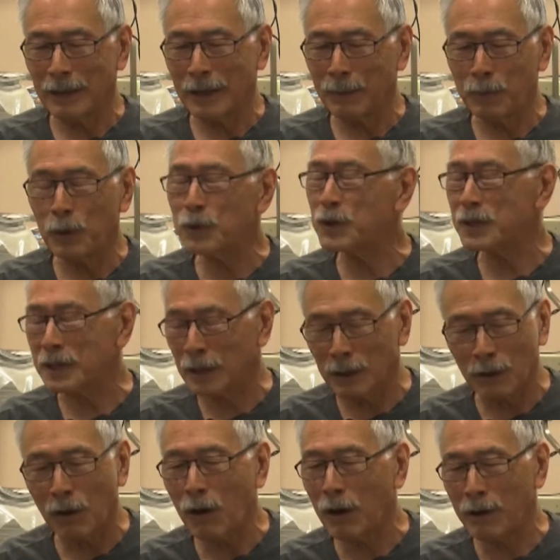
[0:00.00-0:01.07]
I purchased a
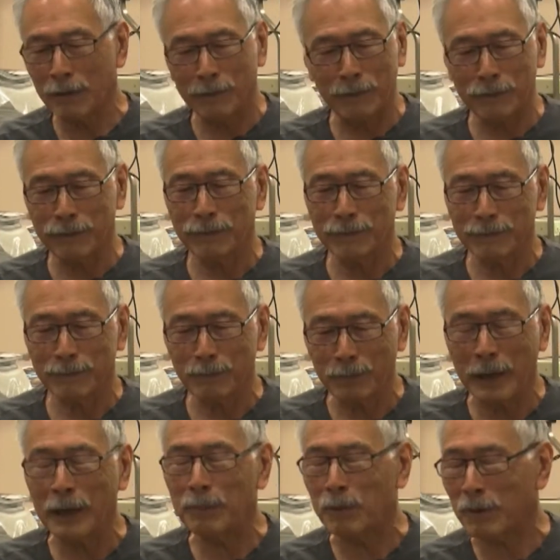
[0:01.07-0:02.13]
lot of
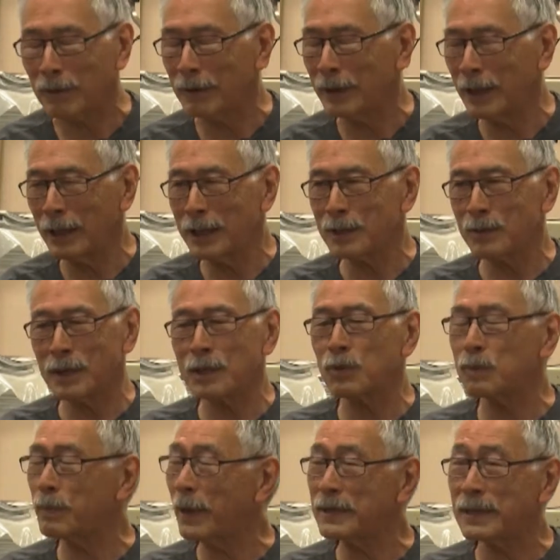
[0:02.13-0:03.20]
paper. This was
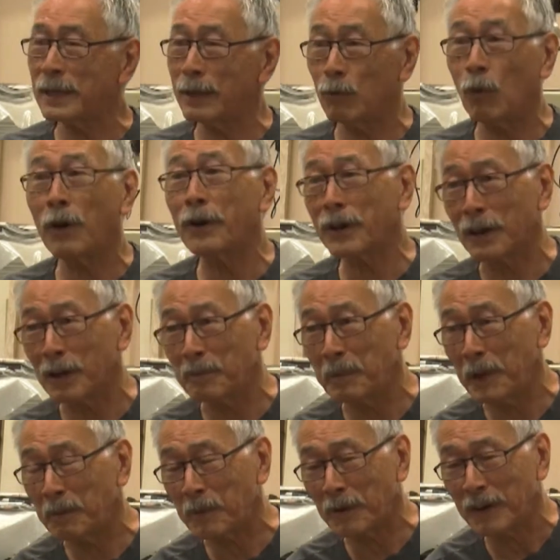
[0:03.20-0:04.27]
basically watercolor
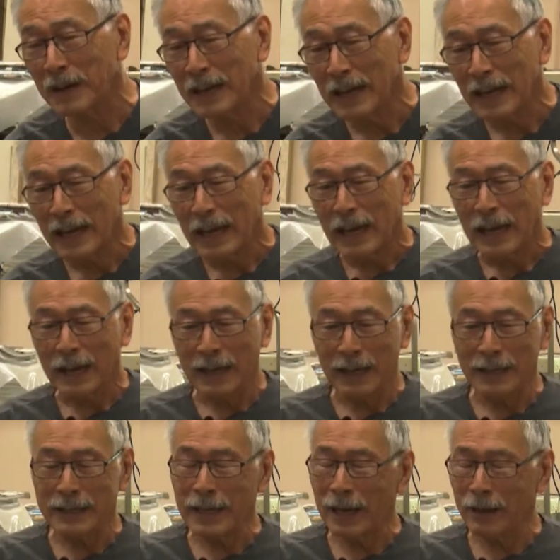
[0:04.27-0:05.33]
paper,
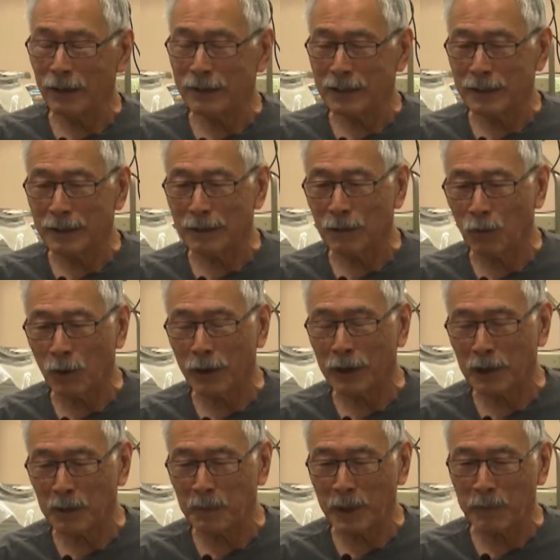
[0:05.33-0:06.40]
Italian
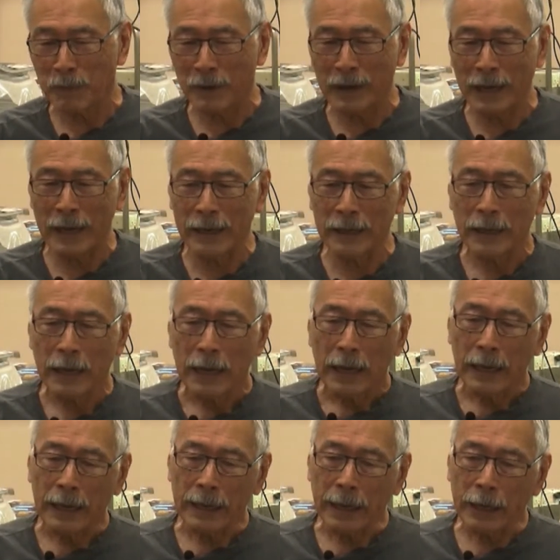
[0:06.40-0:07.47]
watercolor paper.
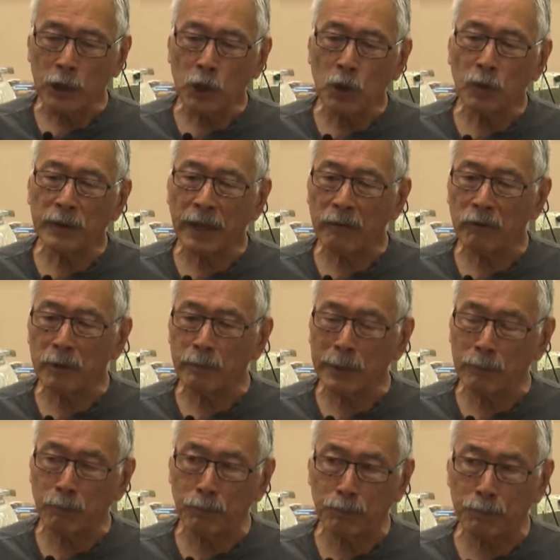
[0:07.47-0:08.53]
And I knew they would
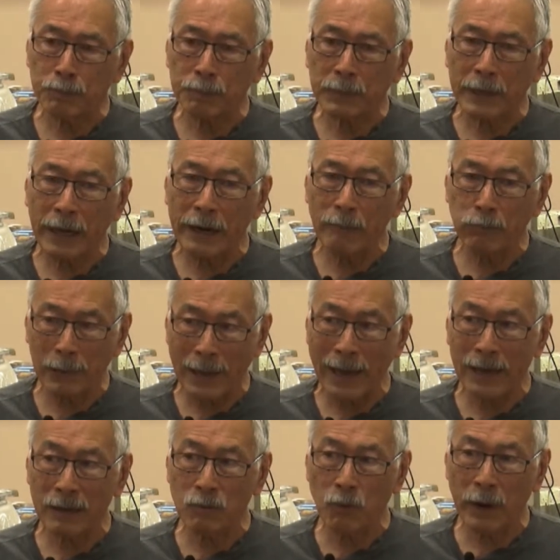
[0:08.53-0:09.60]
be kind of black and